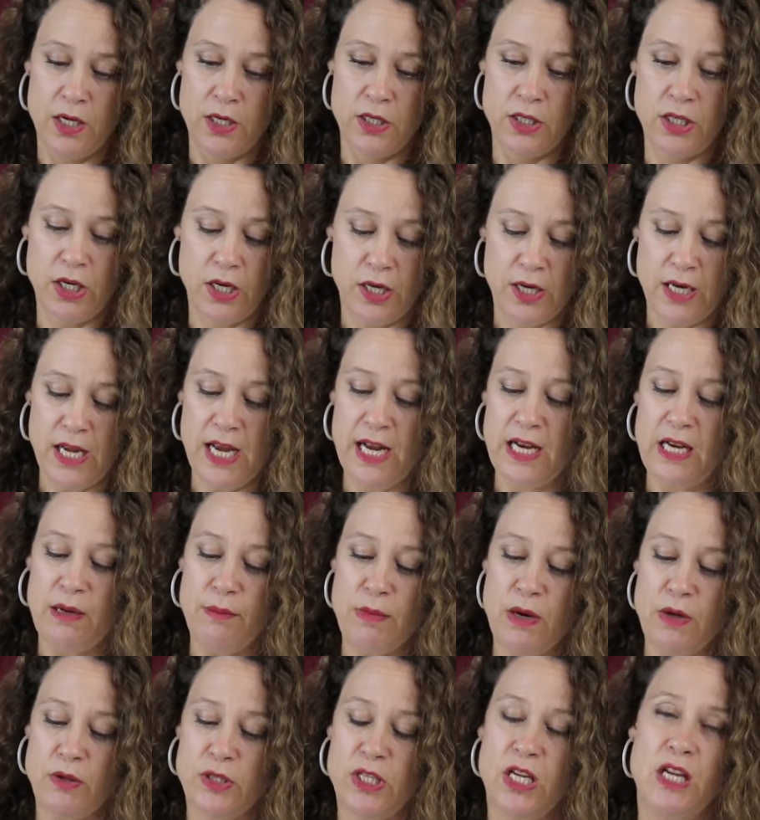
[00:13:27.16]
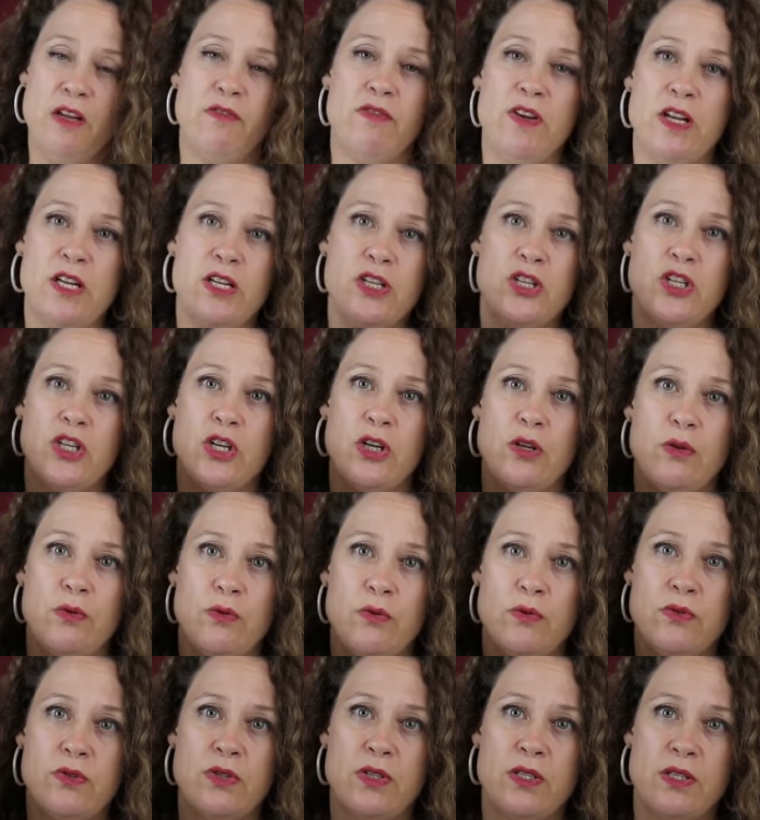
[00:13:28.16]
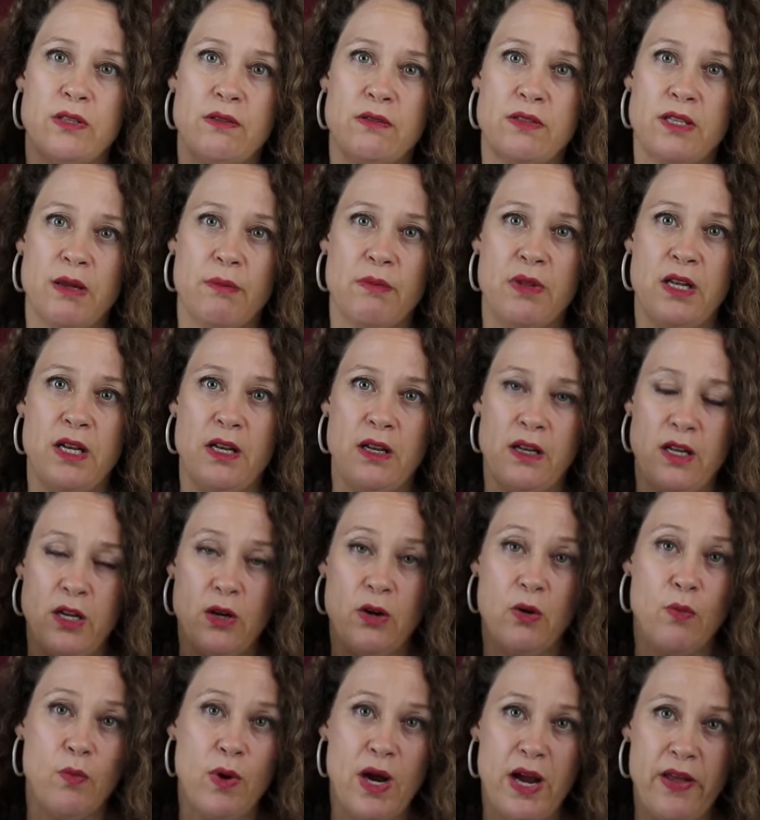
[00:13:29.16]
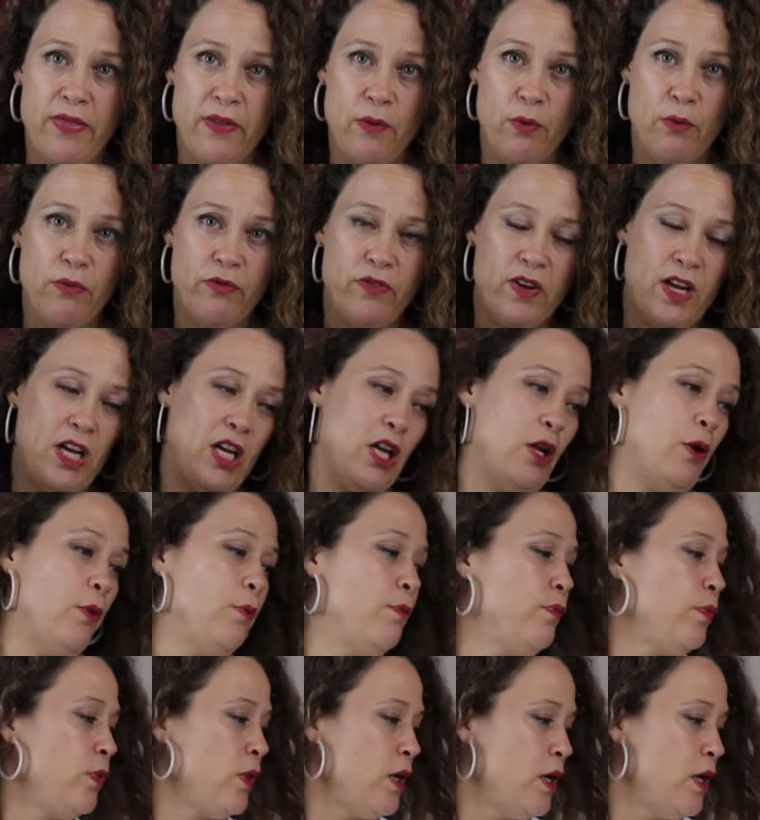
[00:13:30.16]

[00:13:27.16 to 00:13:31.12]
turn any motif into something you can wear and that will fit you.